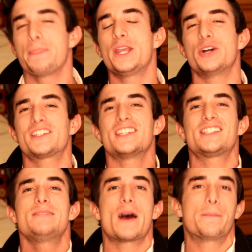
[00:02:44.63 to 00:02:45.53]
You know, it's going to
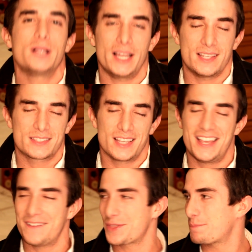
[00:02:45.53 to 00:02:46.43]
seem out of place.
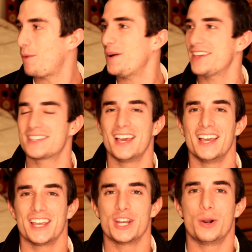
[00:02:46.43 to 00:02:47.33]
The point is,
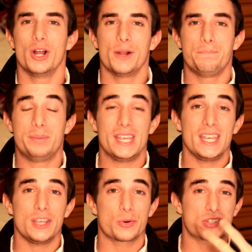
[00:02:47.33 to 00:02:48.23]
you know,
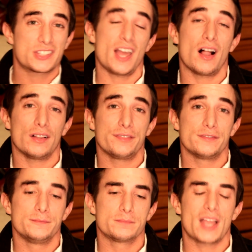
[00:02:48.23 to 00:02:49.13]
be yourself.